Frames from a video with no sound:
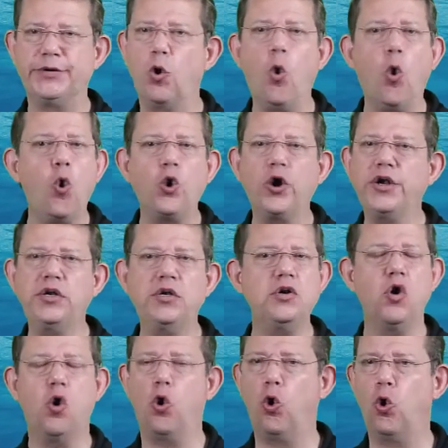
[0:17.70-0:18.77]
organ
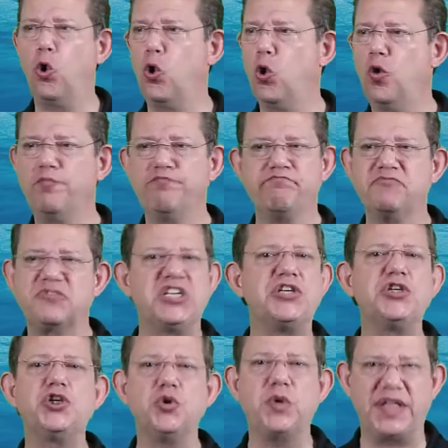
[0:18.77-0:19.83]
or
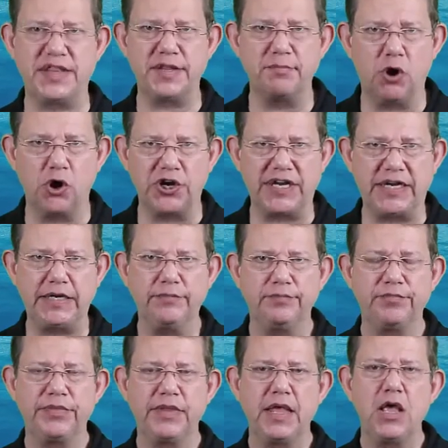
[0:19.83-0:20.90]
tissue in the body,
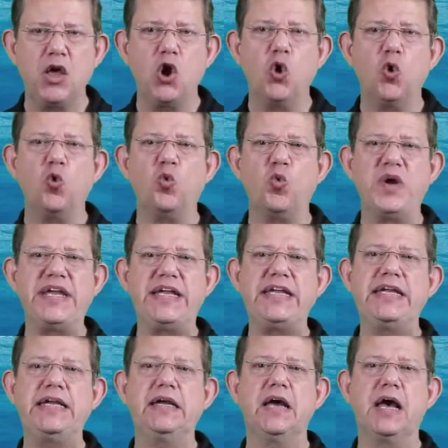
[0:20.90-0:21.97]

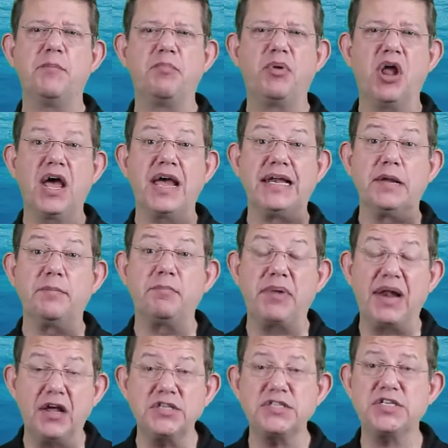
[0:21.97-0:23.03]
we apply
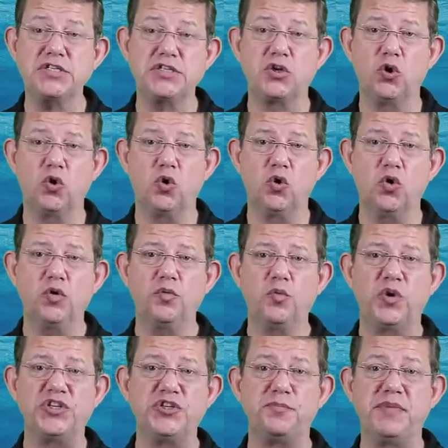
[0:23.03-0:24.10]
Laplace's law,
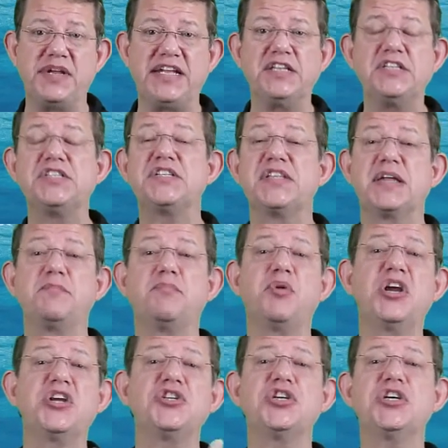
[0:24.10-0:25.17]
which means that
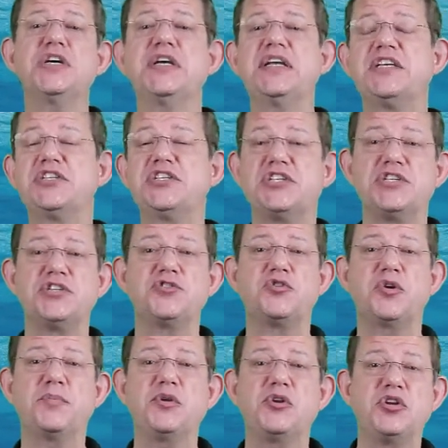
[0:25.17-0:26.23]
pressure is
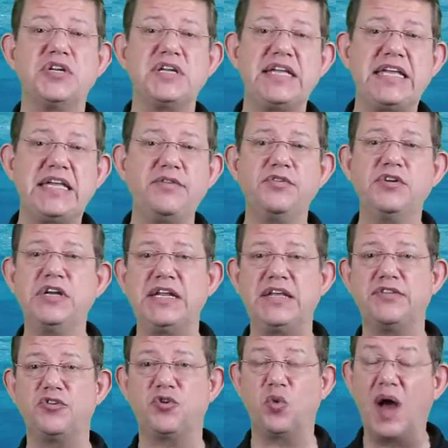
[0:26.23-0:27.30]
distributed evenly
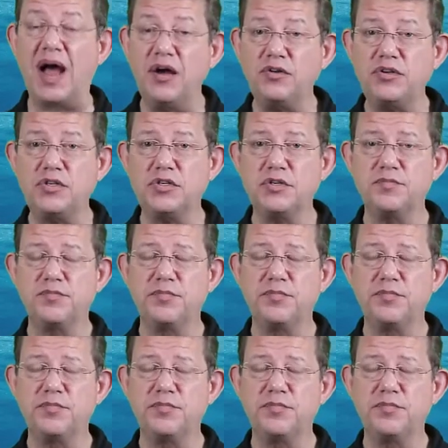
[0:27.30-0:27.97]
throughout,